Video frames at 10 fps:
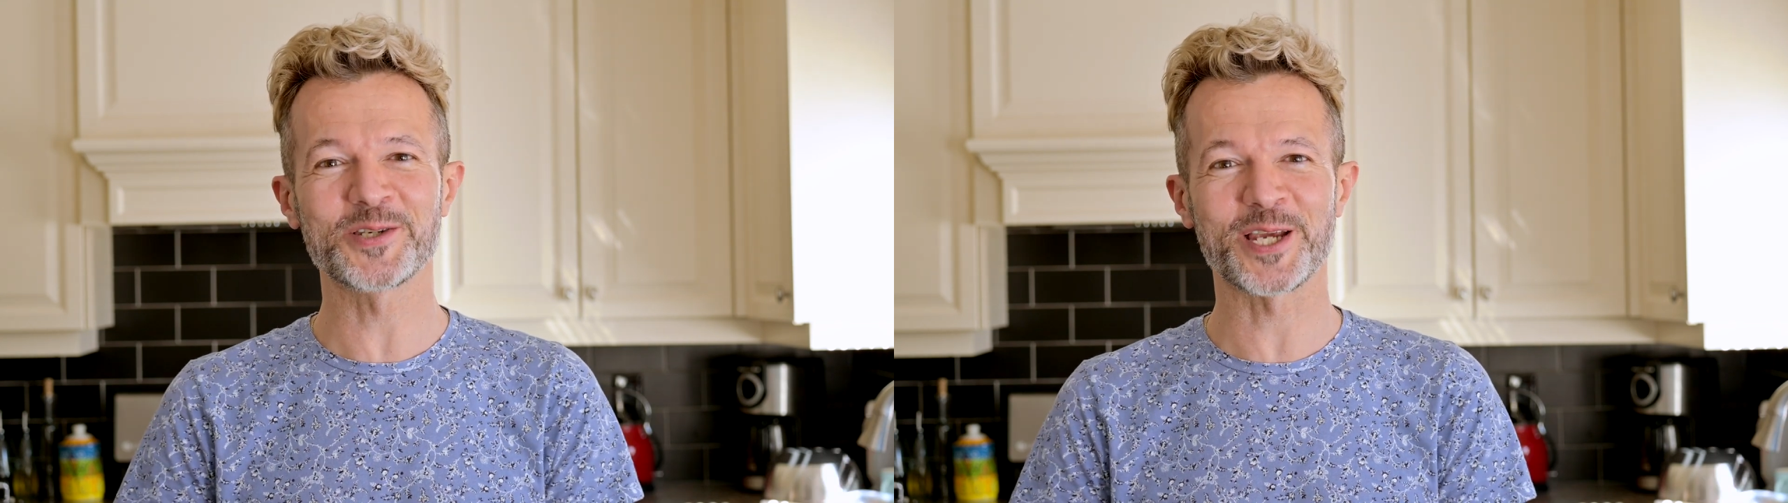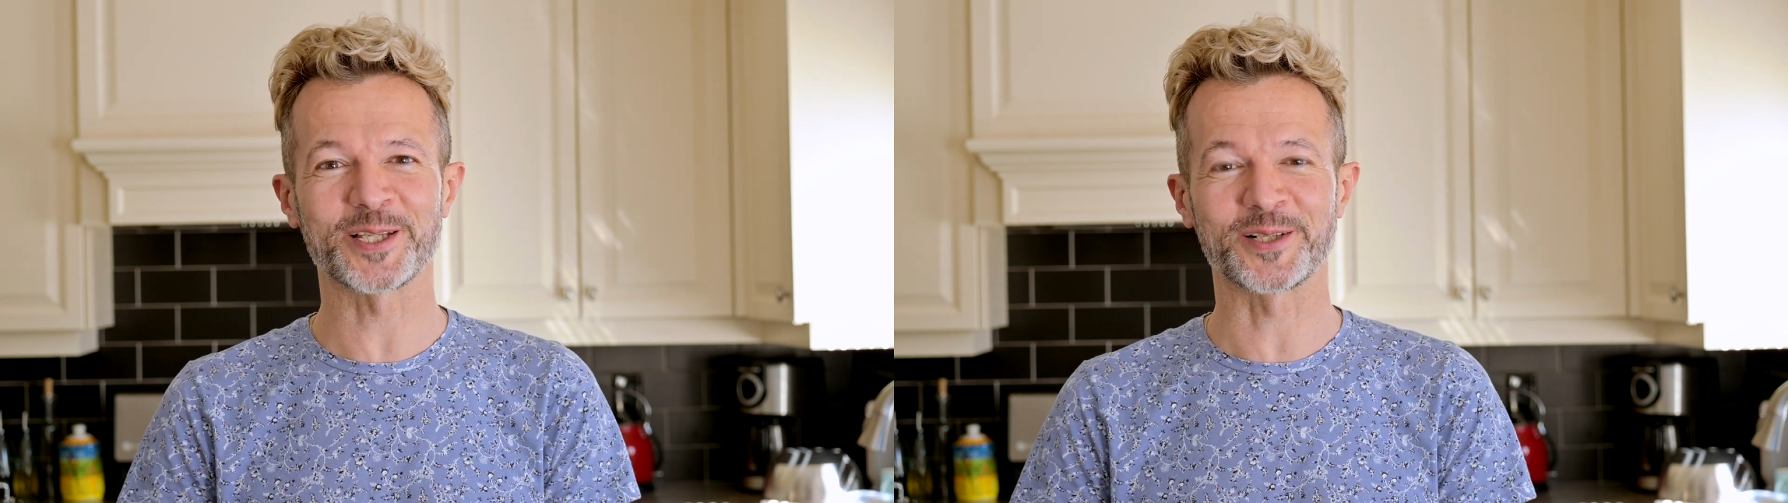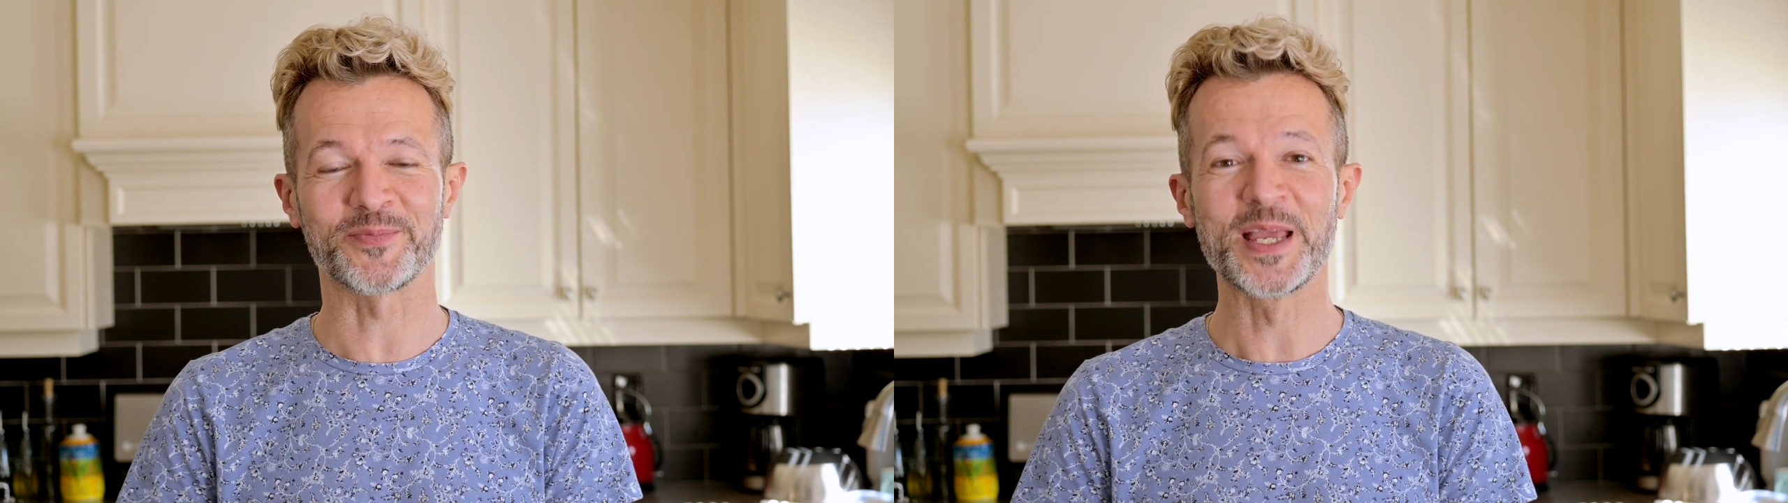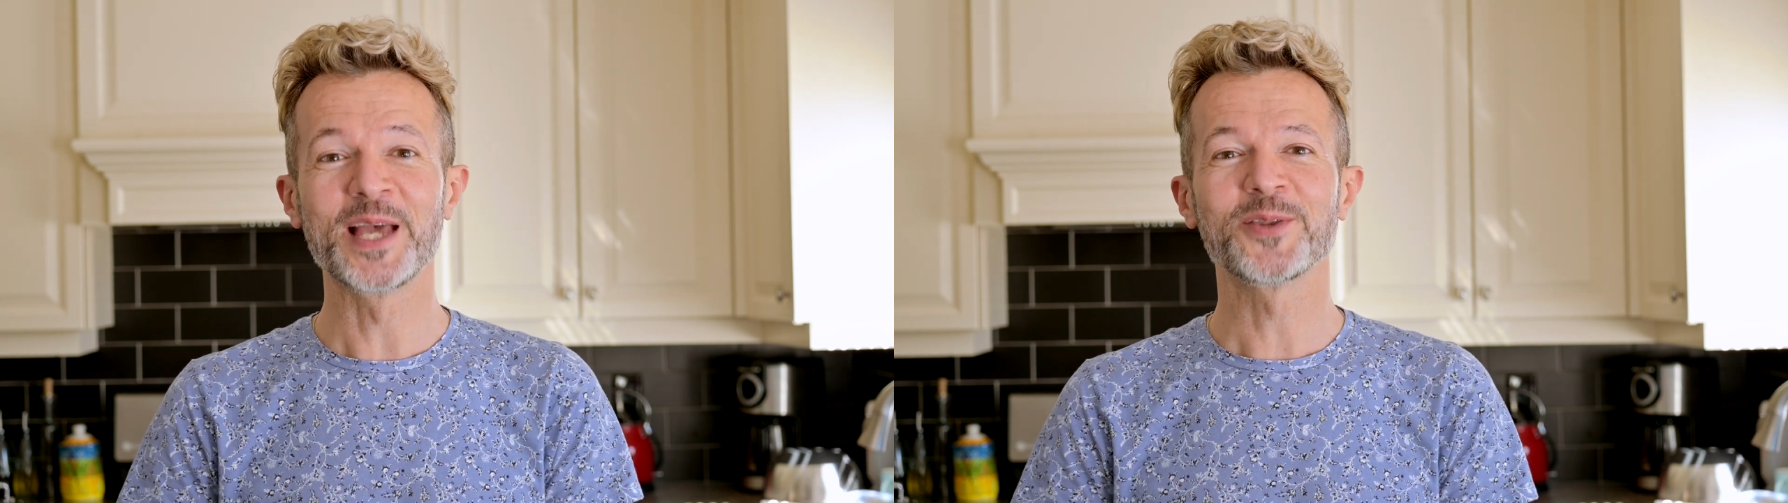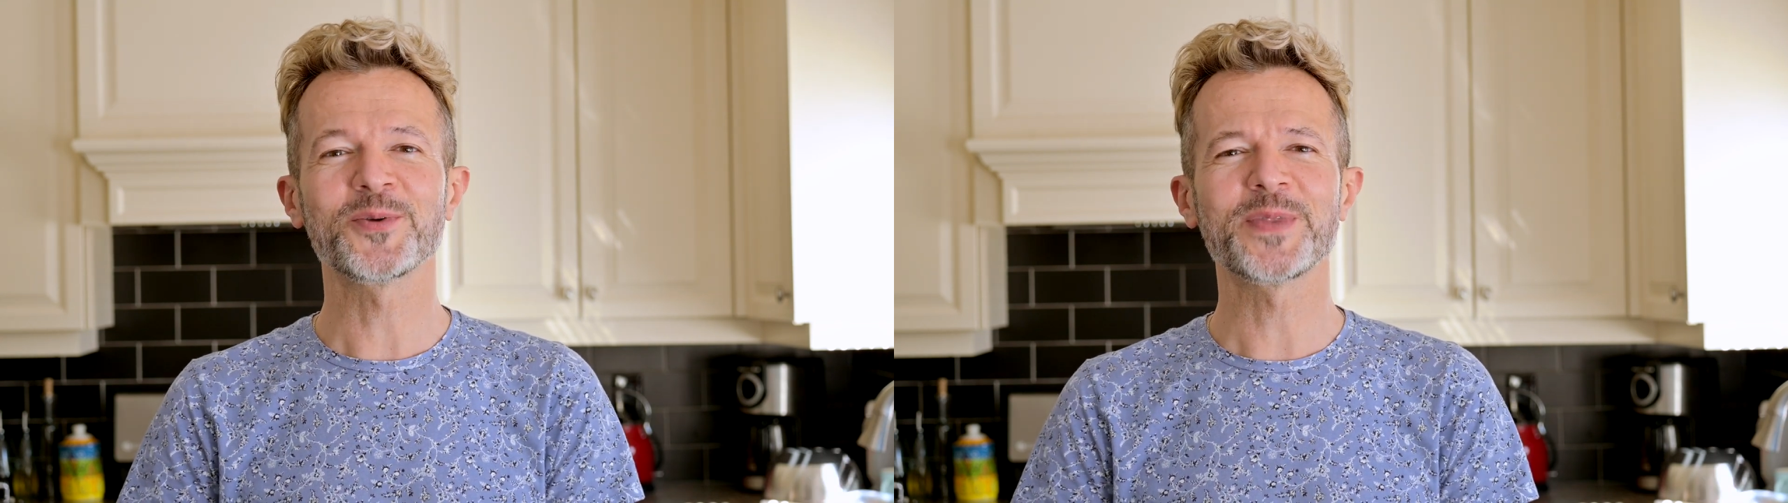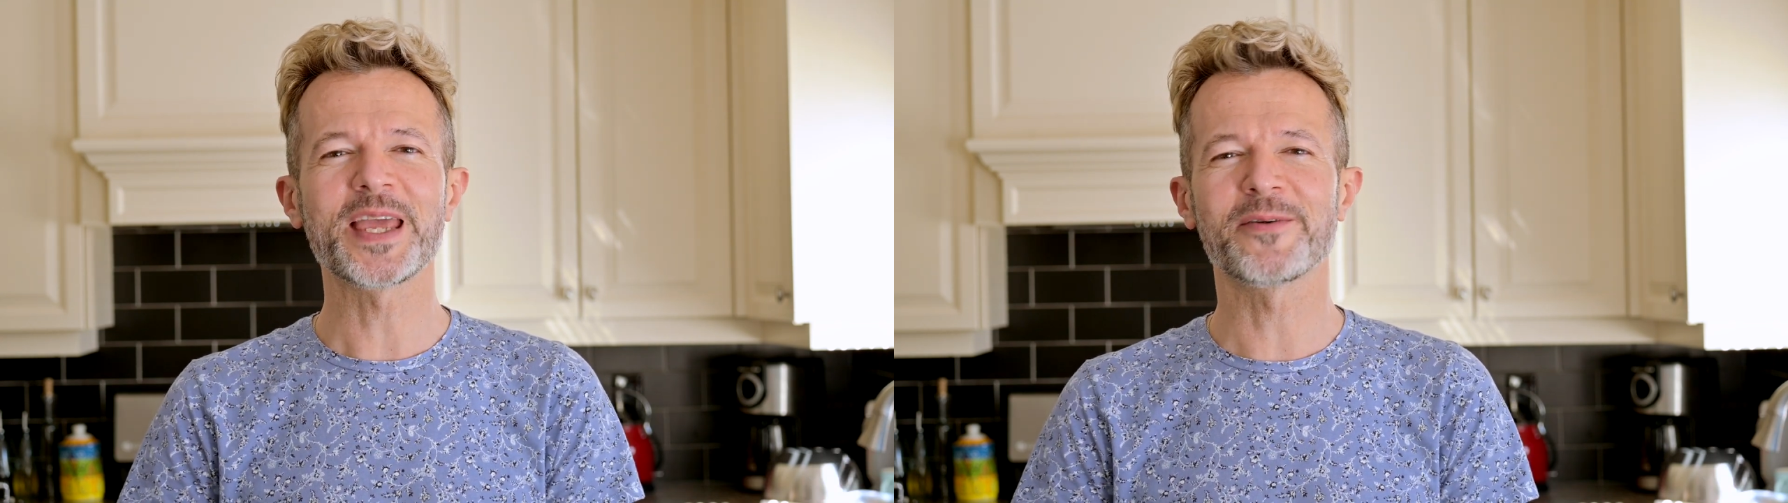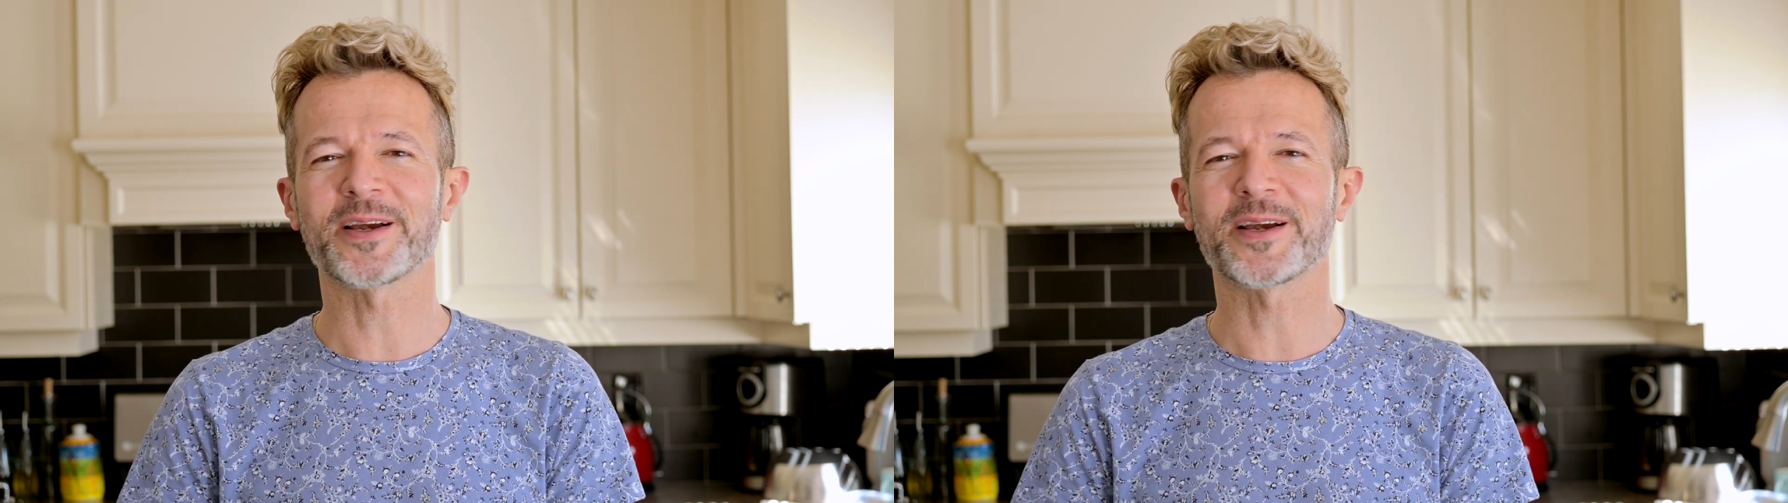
channel. Today we're